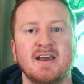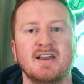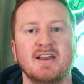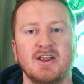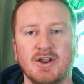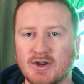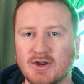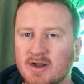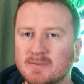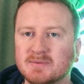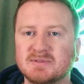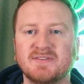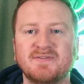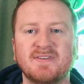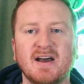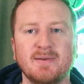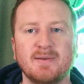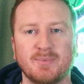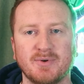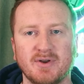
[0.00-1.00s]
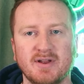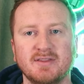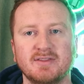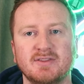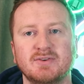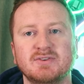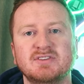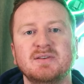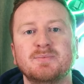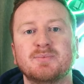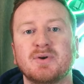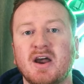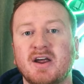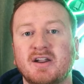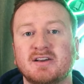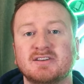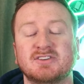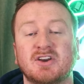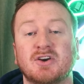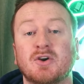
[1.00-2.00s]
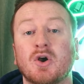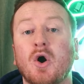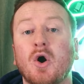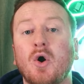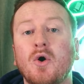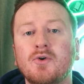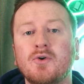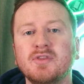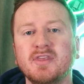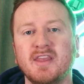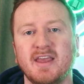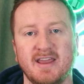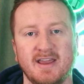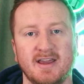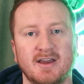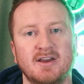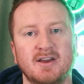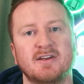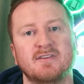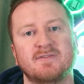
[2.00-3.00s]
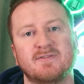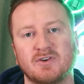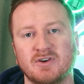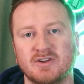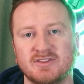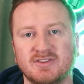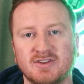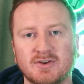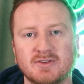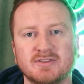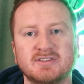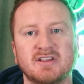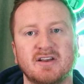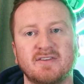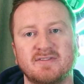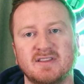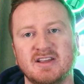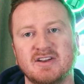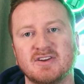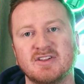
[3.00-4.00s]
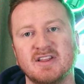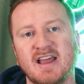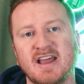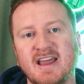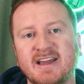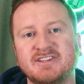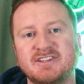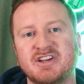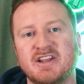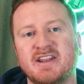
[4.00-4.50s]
Here comes the fine print. Lucy products are only for adults of legal age,